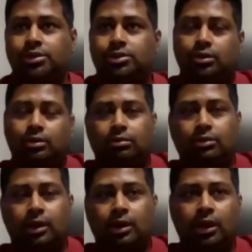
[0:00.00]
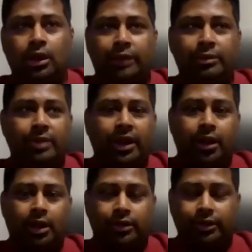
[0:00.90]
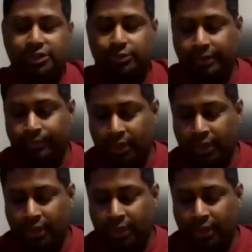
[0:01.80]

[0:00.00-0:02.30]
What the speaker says: So let me break it down in this way.